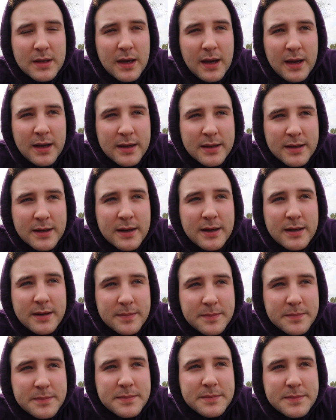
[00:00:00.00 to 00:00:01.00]
And
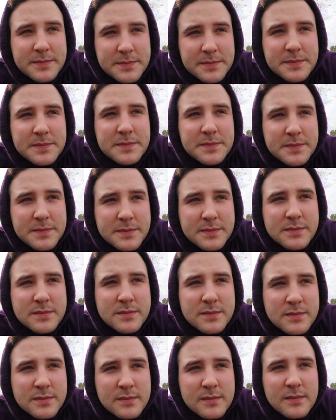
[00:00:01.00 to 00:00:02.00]
um,
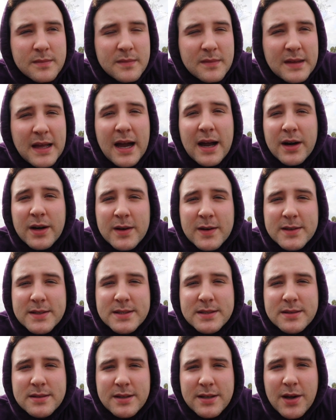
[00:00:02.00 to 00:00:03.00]
that
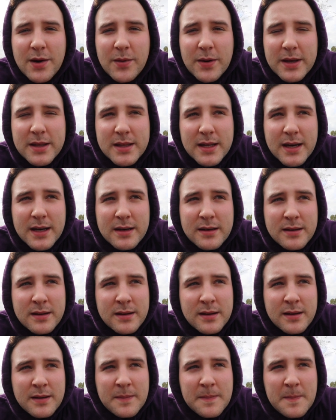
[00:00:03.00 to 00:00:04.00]
hurts, knowing that
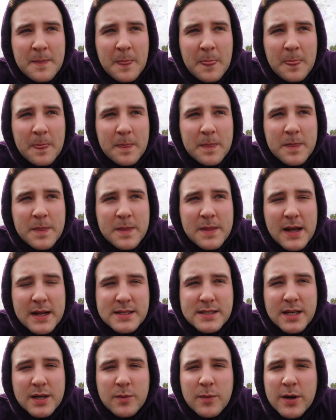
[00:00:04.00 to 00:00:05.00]

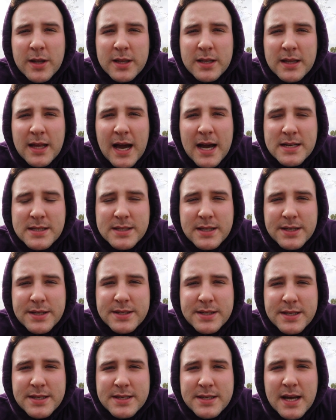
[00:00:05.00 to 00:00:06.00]
that's like one of the last things
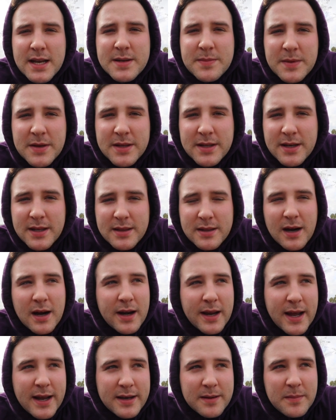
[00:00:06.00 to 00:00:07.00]
that he said to me that he thought
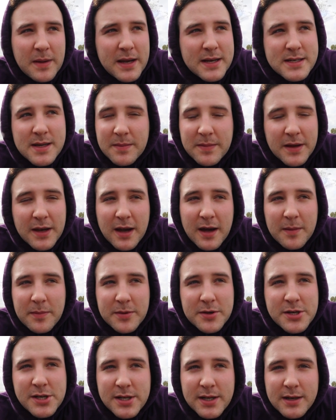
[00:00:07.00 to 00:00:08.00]
he had to make something up,
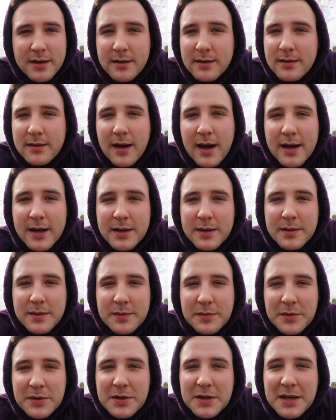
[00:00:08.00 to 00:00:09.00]
which he didn't. I
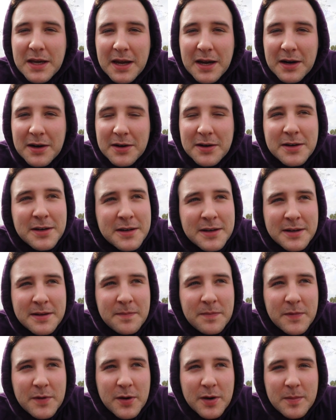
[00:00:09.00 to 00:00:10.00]
didn't really care.
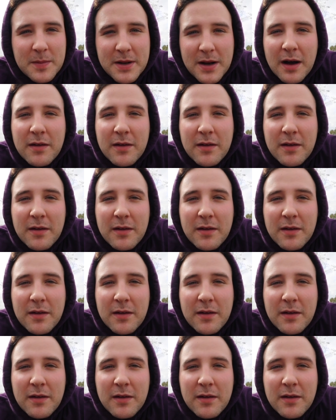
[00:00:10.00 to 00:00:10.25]
You know what I mean?